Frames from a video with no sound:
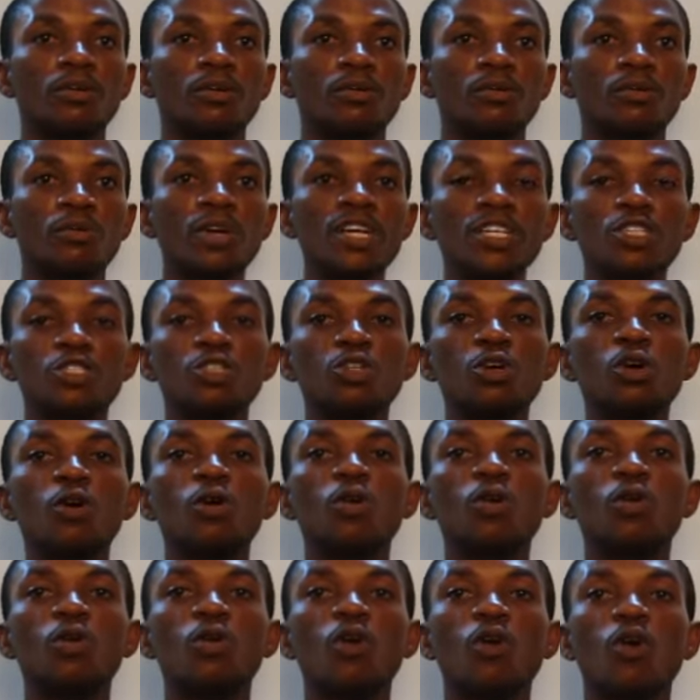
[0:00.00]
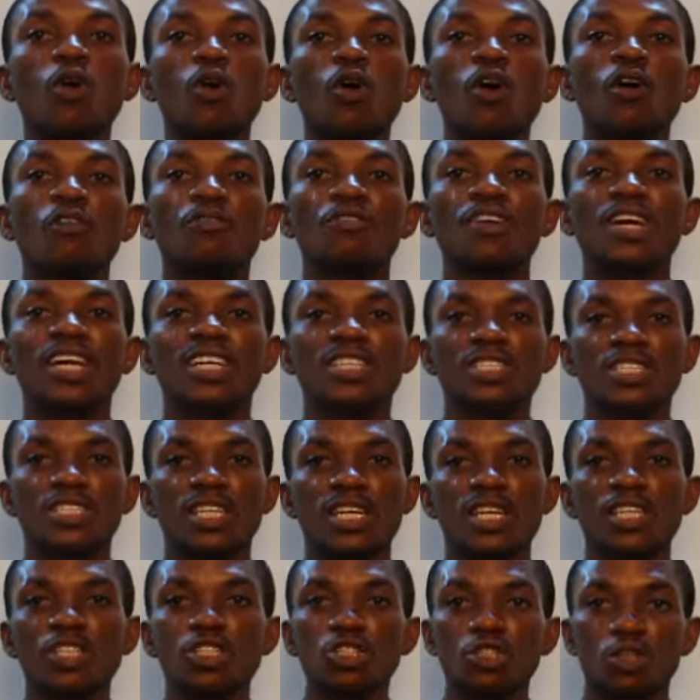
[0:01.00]
ratio of
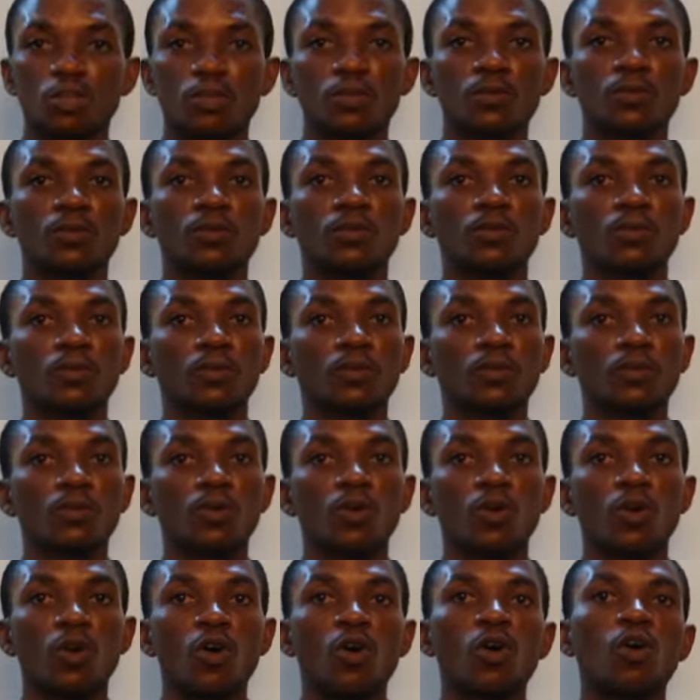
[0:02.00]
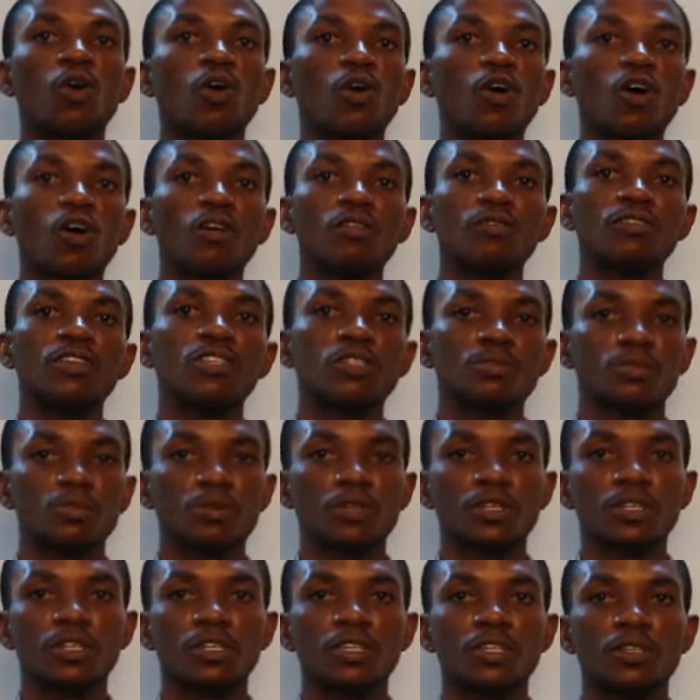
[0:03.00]
extension of the
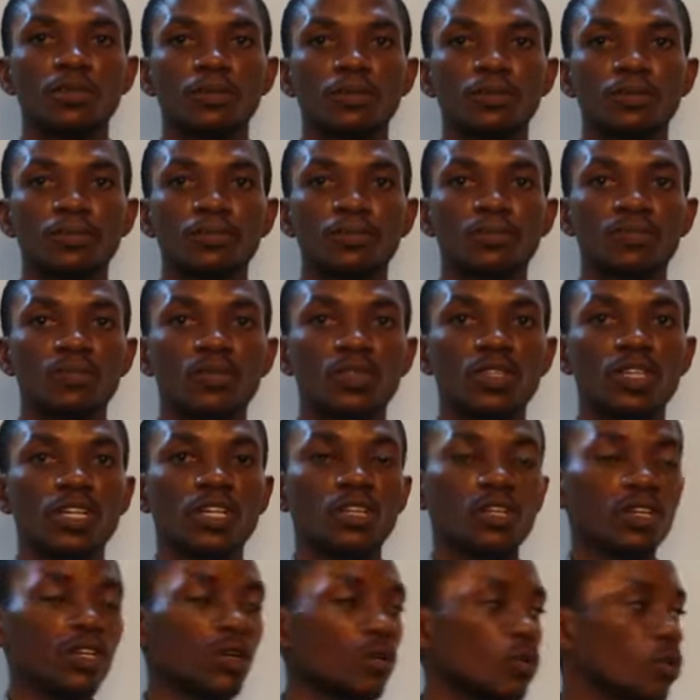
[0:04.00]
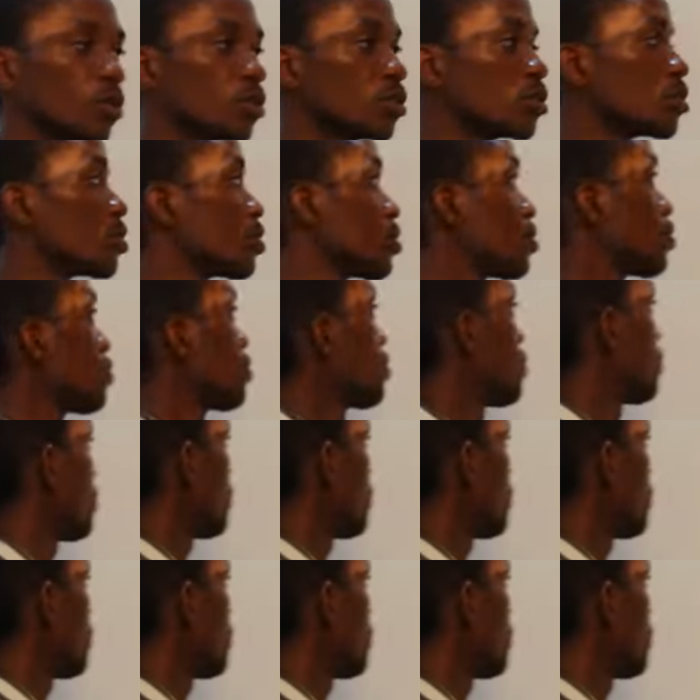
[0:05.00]
spring. In other words,